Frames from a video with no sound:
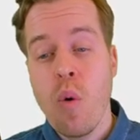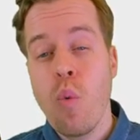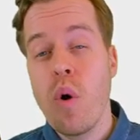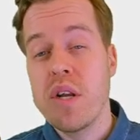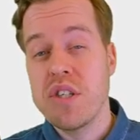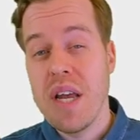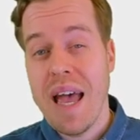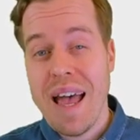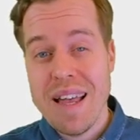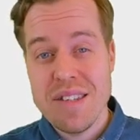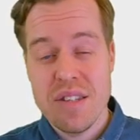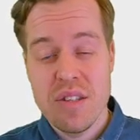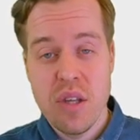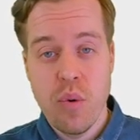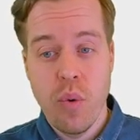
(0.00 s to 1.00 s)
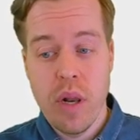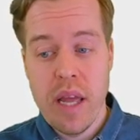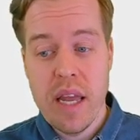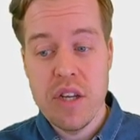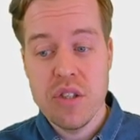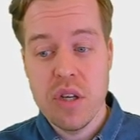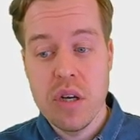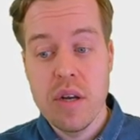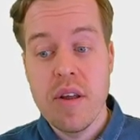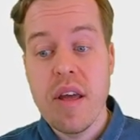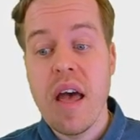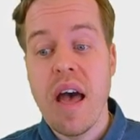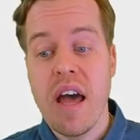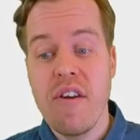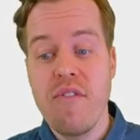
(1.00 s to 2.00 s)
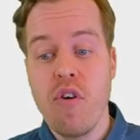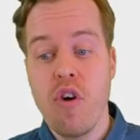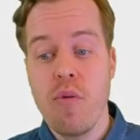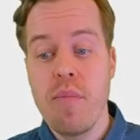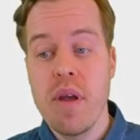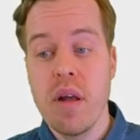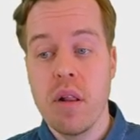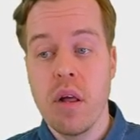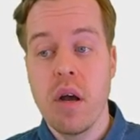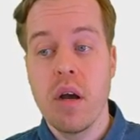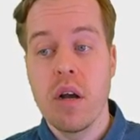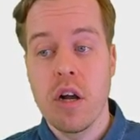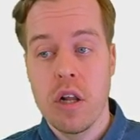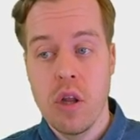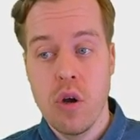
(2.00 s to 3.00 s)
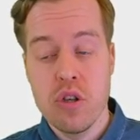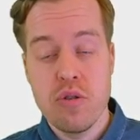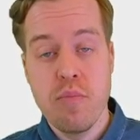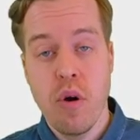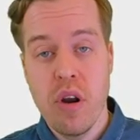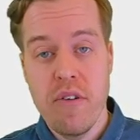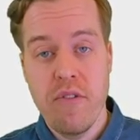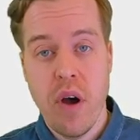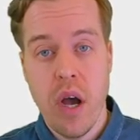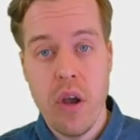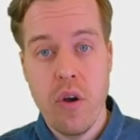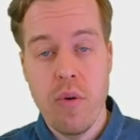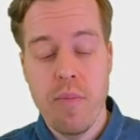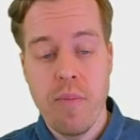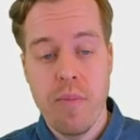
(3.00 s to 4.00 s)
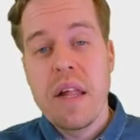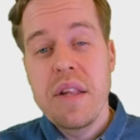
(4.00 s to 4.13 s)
which has the relation adverbial clause modifier.